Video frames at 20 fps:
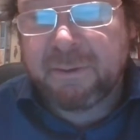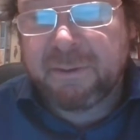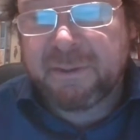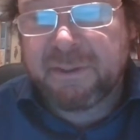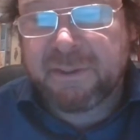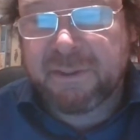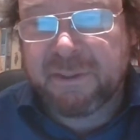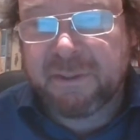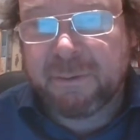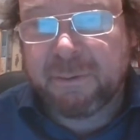
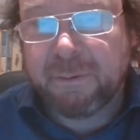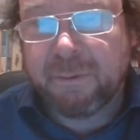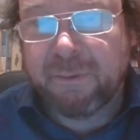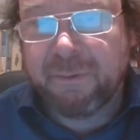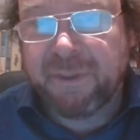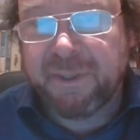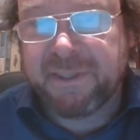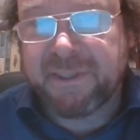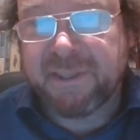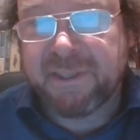So
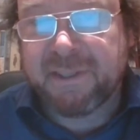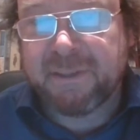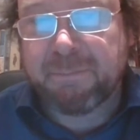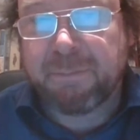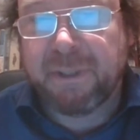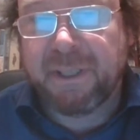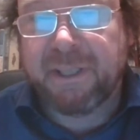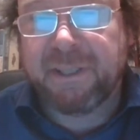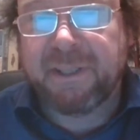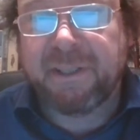this is
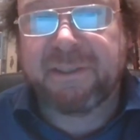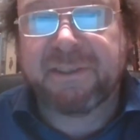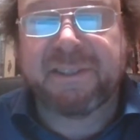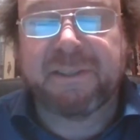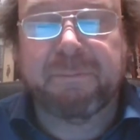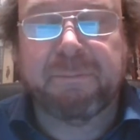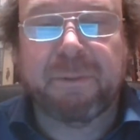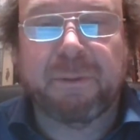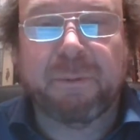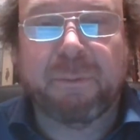plain and
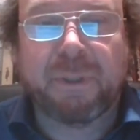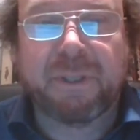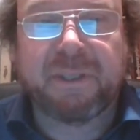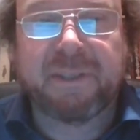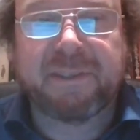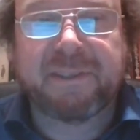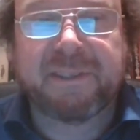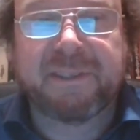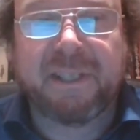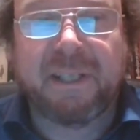simple what
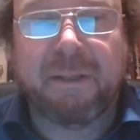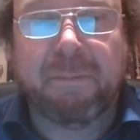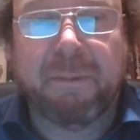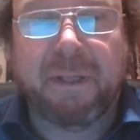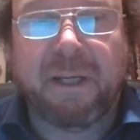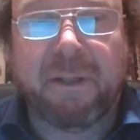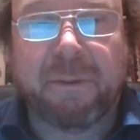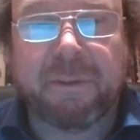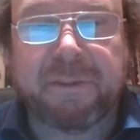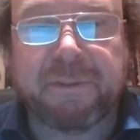it's
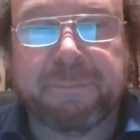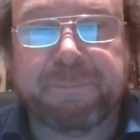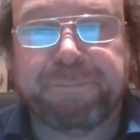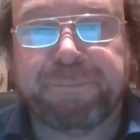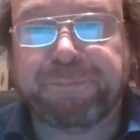about.